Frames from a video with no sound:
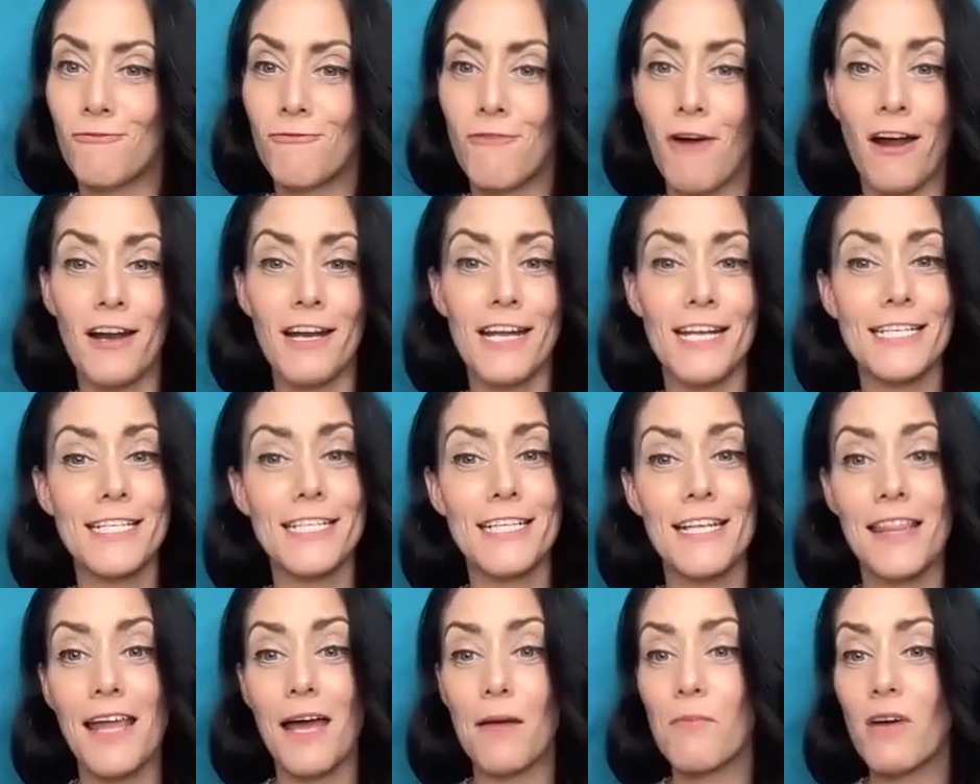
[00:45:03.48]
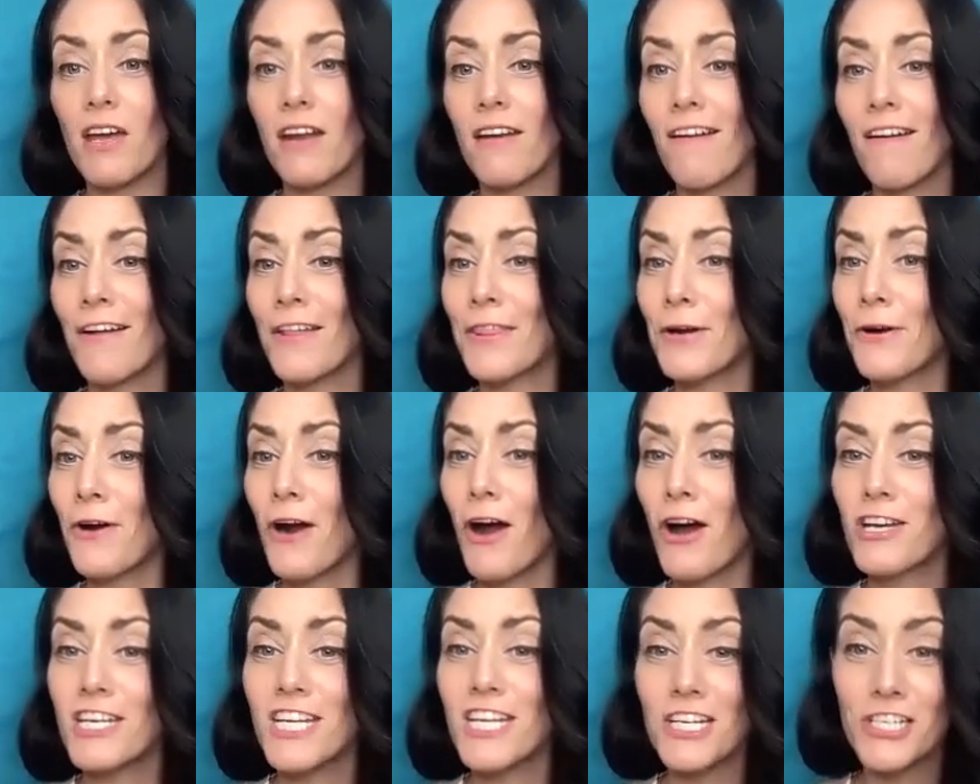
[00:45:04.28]
run into them at other
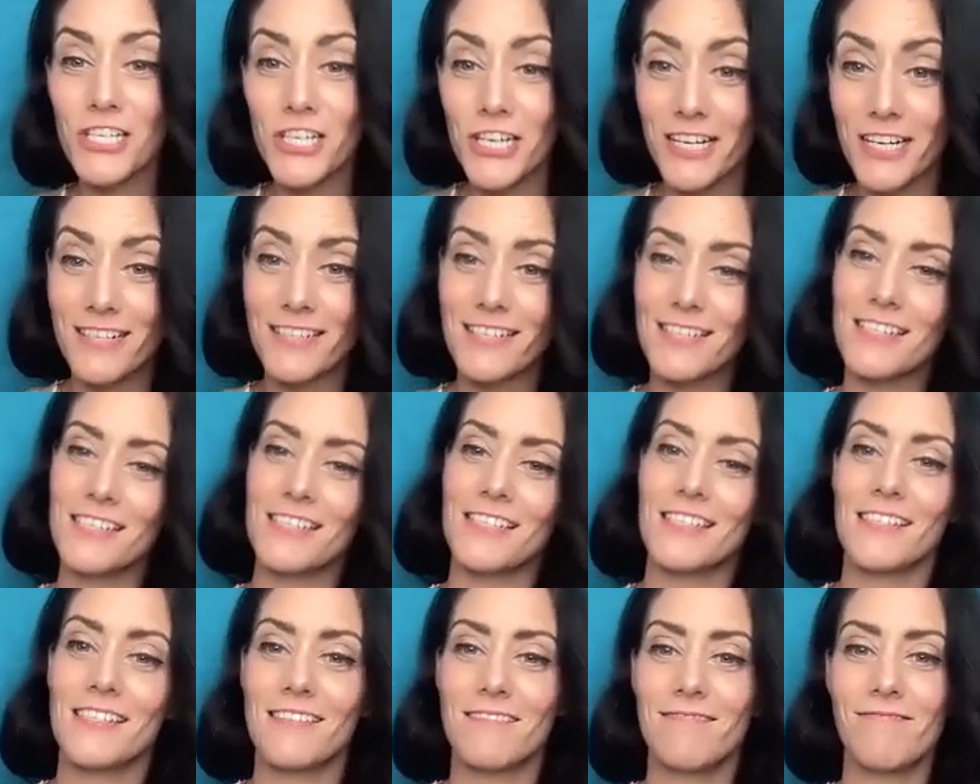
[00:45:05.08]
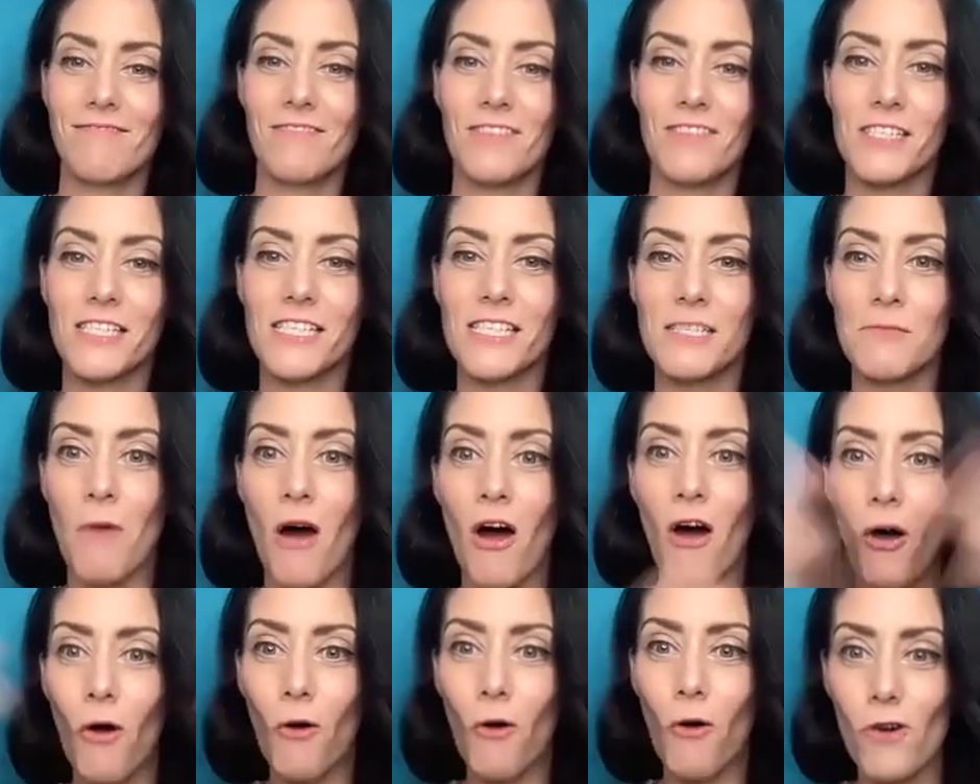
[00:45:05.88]
auditions. The
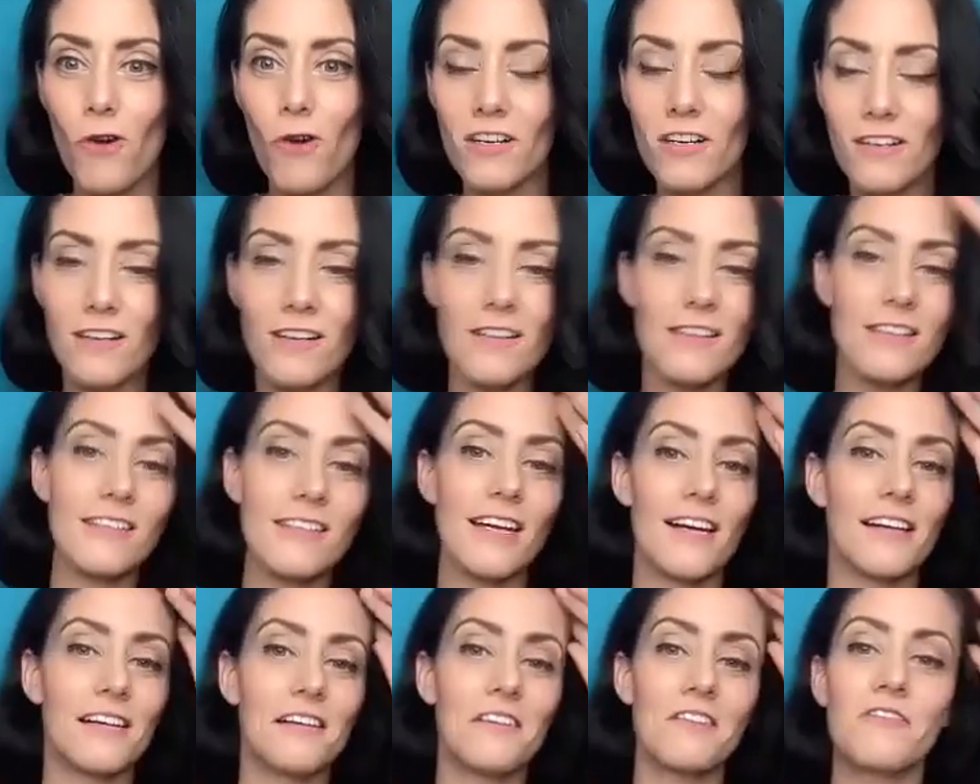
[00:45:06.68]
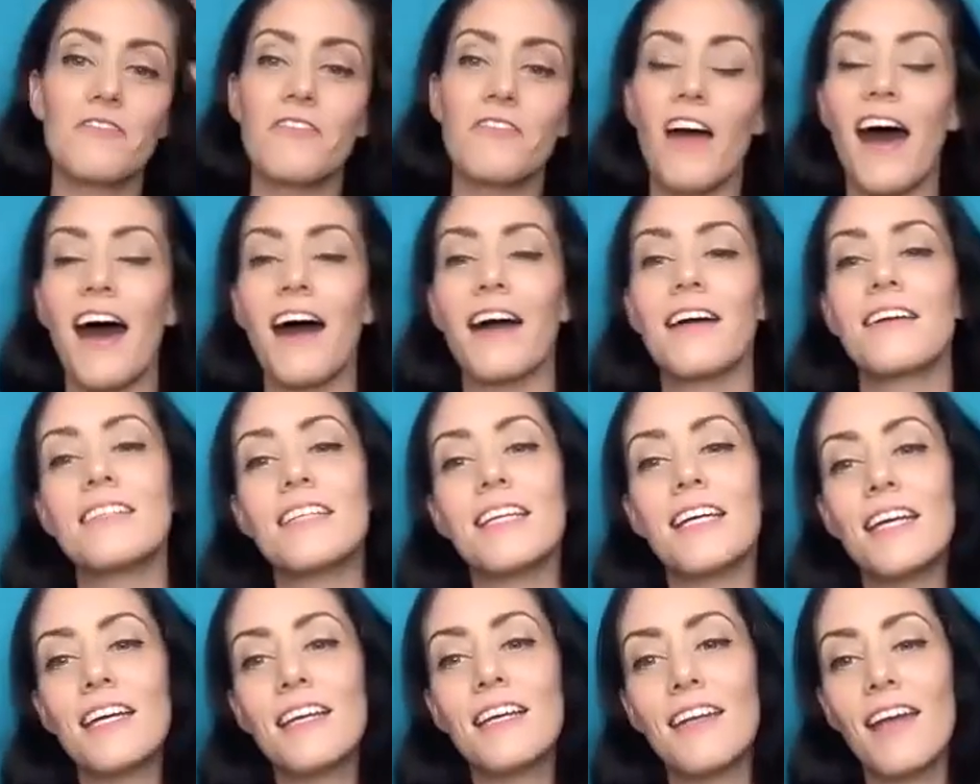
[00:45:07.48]
small world of
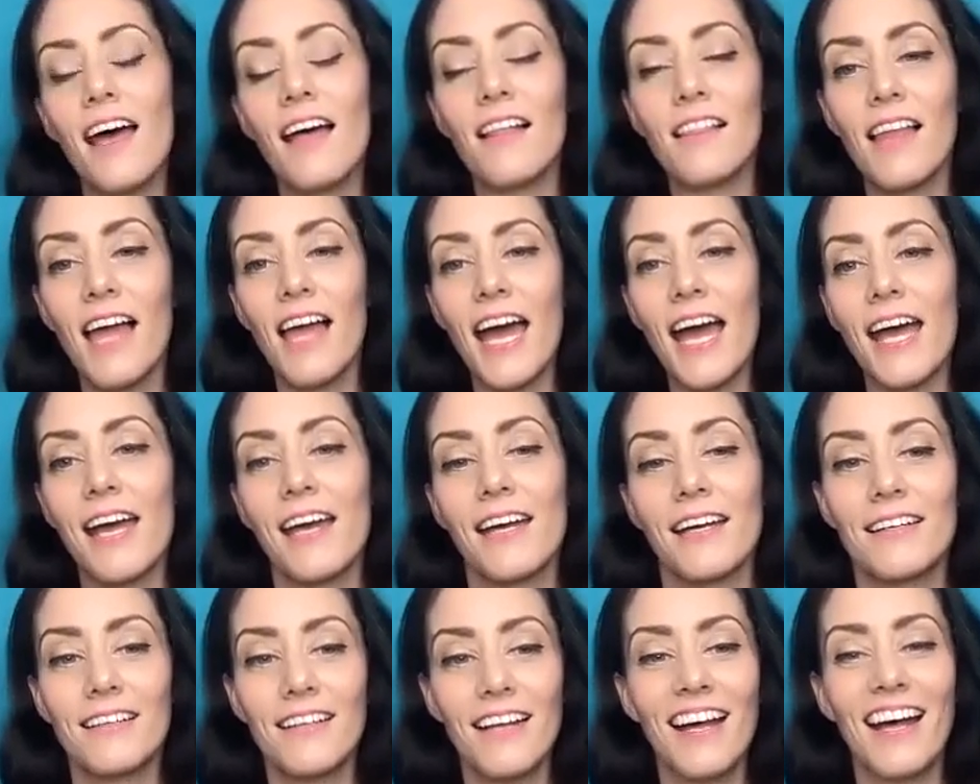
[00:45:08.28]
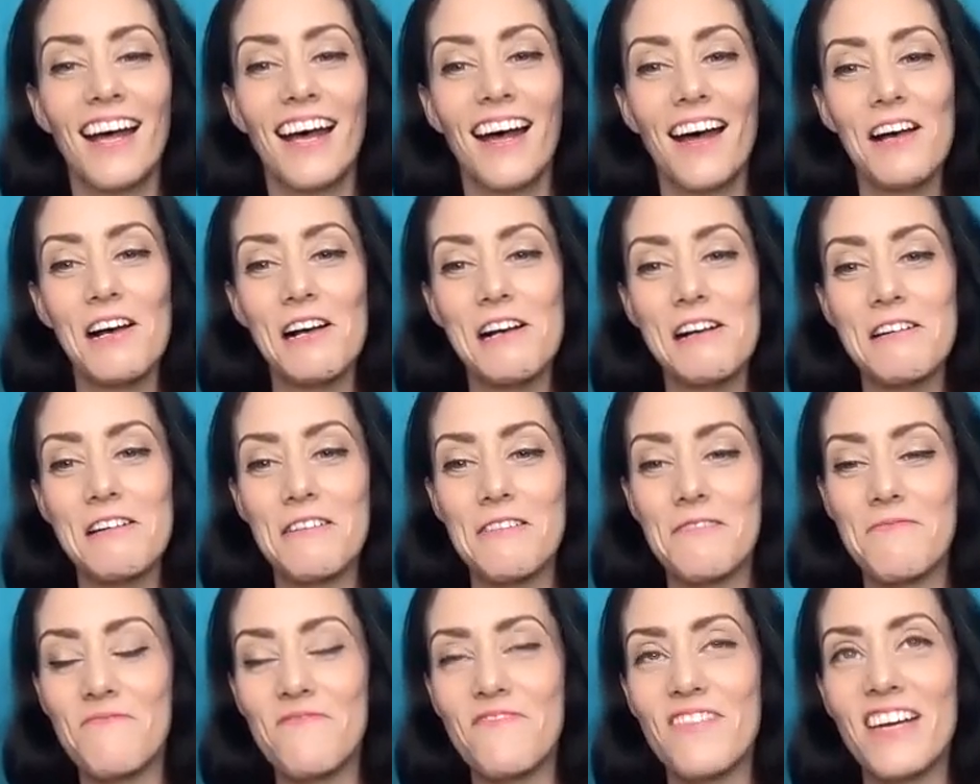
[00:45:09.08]
acting in L A.
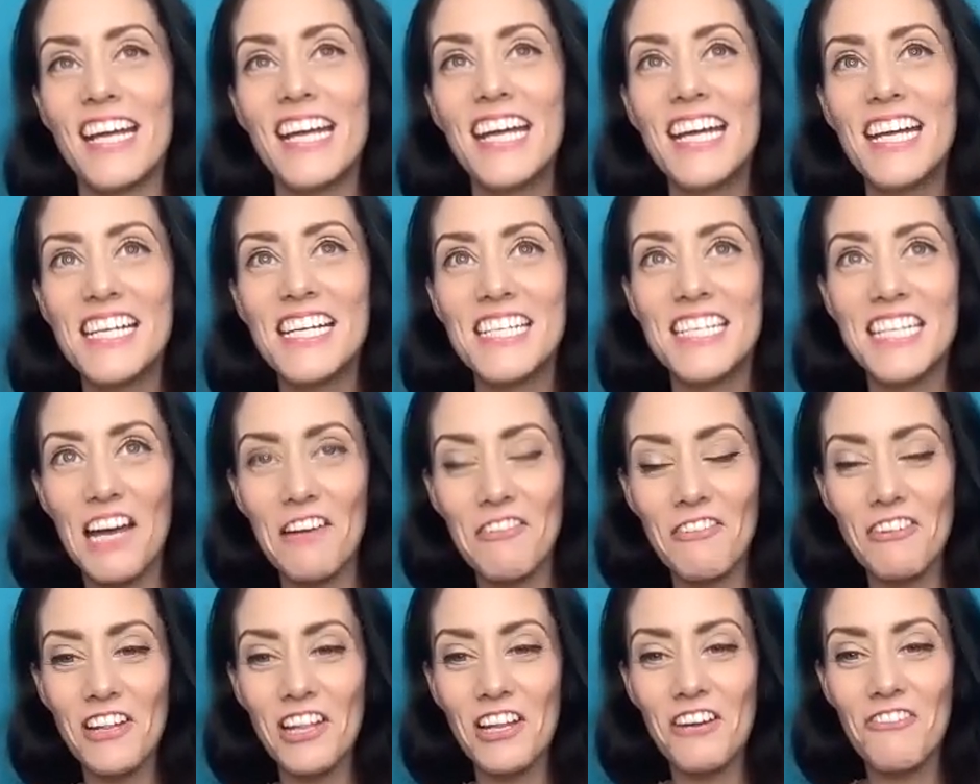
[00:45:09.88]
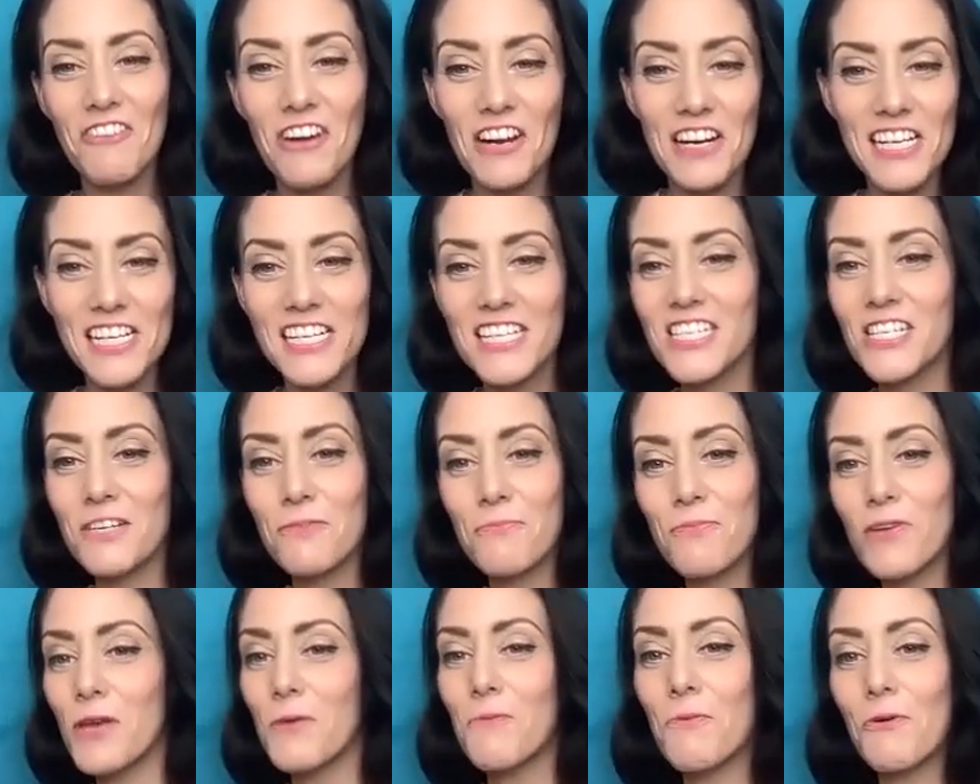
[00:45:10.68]
Um, definitely run into
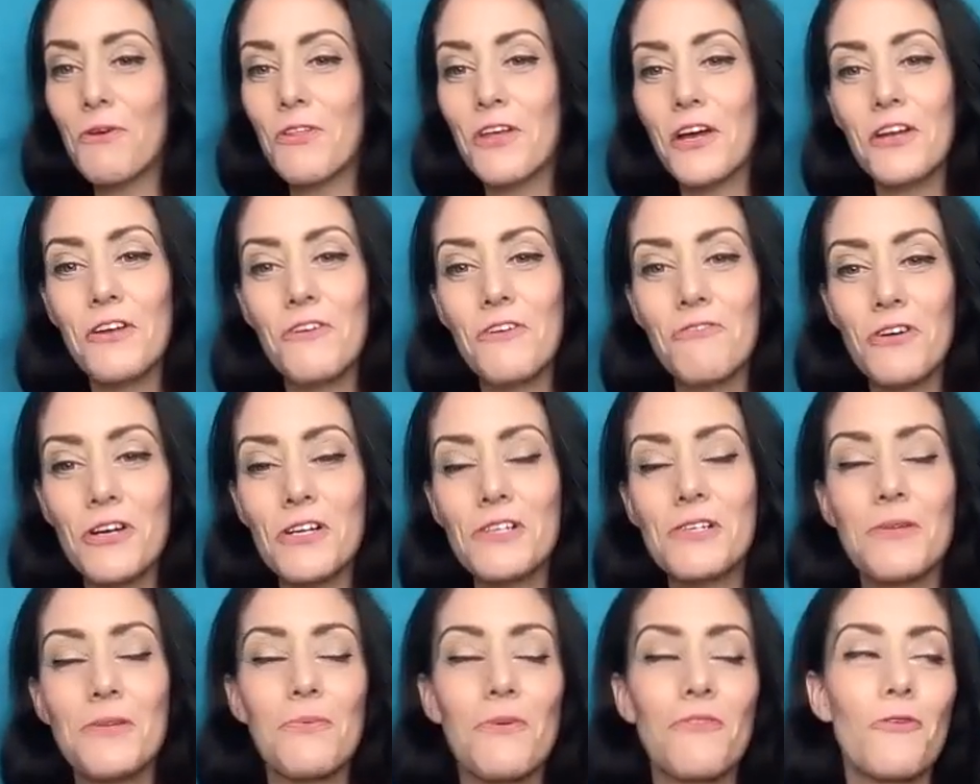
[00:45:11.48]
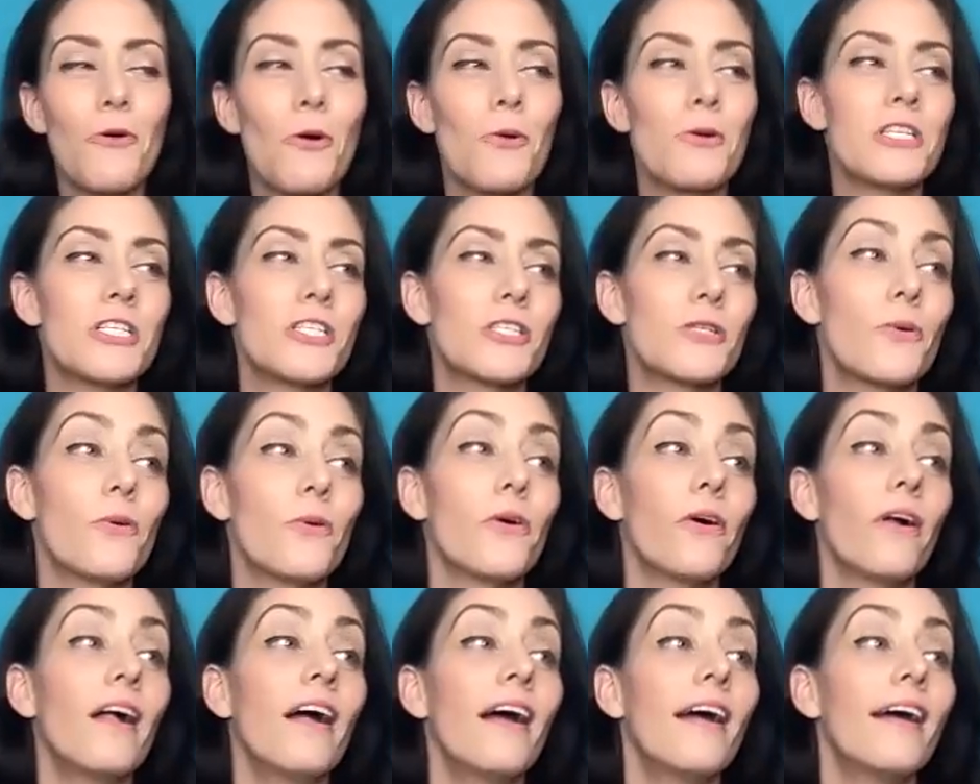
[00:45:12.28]
people that you've worked with before, which is
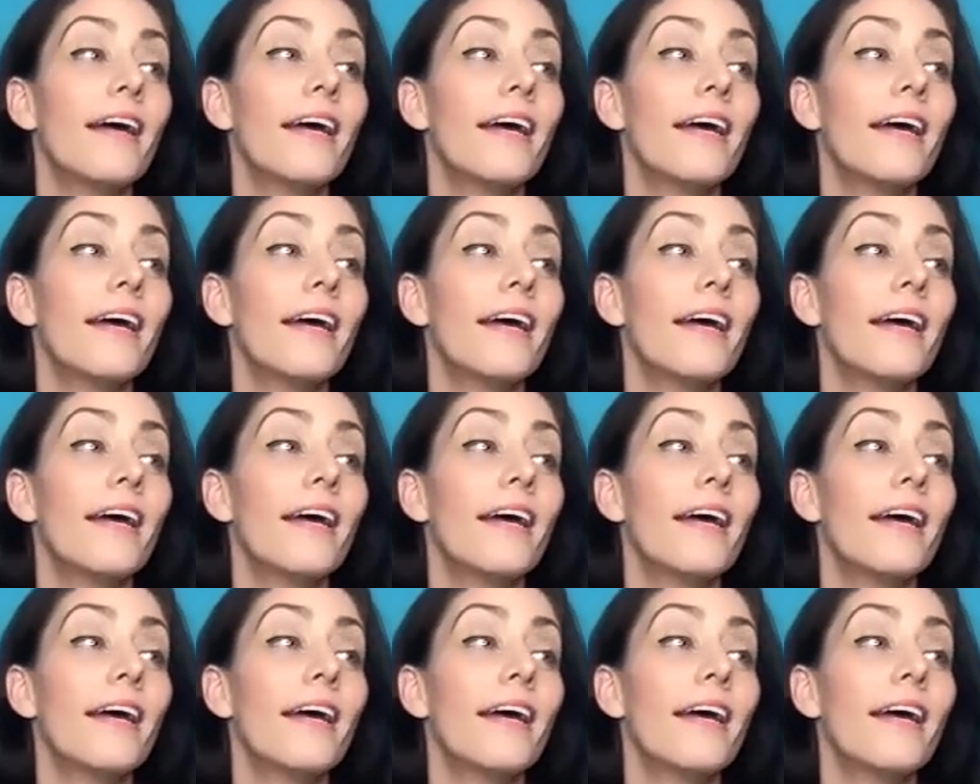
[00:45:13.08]
cool.